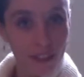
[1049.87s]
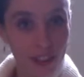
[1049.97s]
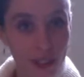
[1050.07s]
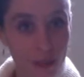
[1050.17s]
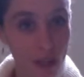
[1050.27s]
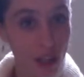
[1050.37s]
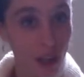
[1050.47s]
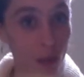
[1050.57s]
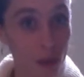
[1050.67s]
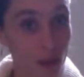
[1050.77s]
speaking
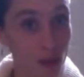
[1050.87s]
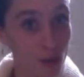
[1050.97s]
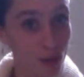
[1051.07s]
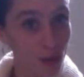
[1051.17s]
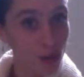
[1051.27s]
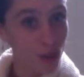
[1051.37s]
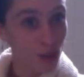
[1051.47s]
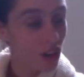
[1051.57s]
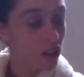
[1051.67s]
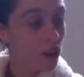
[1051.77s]
one's truth,
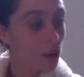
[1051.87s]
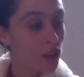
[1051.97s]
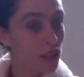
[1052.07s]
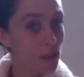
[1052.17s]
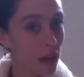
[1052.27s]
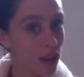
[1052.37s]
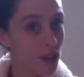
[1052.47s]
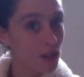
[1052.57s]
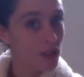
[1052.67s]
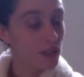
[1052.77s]
sharing one's
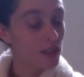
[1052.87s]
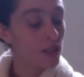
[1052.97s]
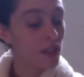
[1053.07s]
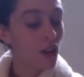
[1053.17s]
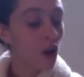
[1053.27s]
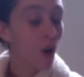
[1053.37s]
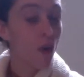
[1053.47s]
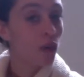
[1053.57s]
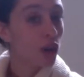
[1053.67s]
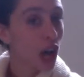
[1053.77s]
passions,
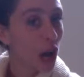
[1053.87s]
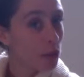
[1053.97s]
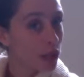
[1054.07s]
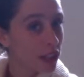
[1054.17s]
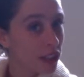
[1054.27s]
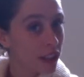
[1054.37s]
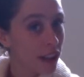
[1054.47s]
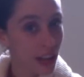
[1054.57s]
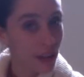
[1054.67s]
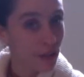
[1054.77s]
overcoming
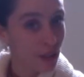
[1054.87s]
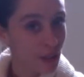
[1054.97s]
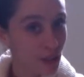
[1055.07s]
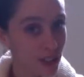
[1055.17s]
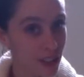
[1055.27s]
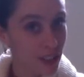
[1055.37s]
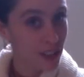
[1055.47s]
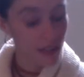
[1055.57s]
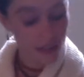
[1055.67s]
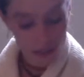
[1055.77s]
adversities.